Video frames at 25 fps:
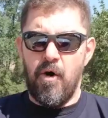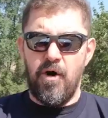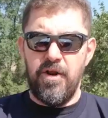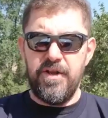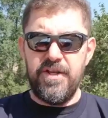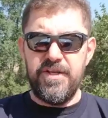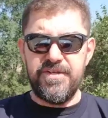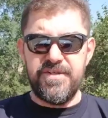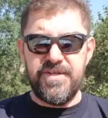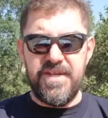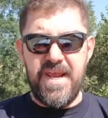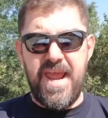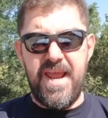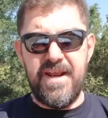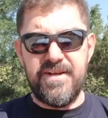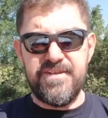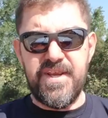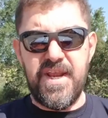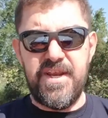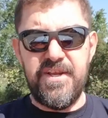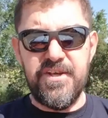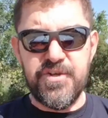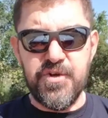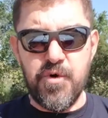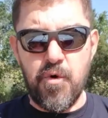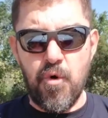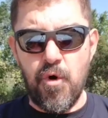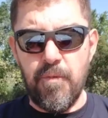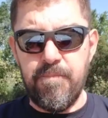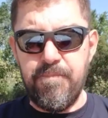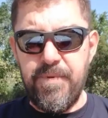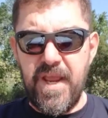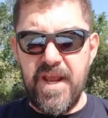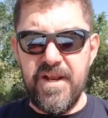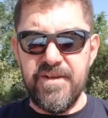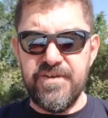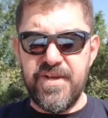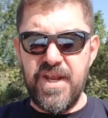on snakes and
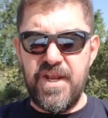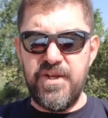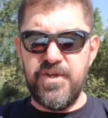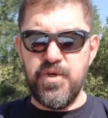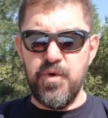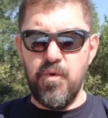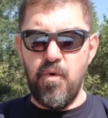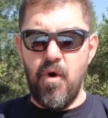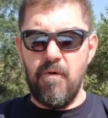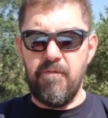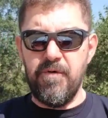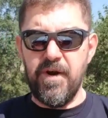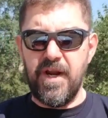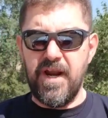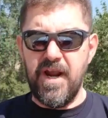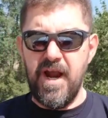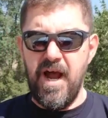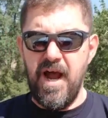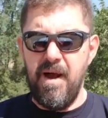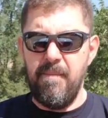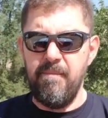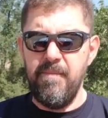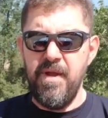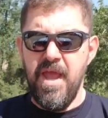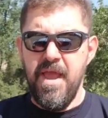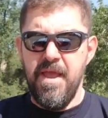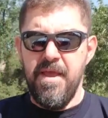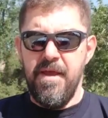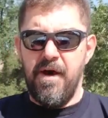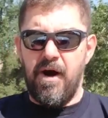scorpions and to overcome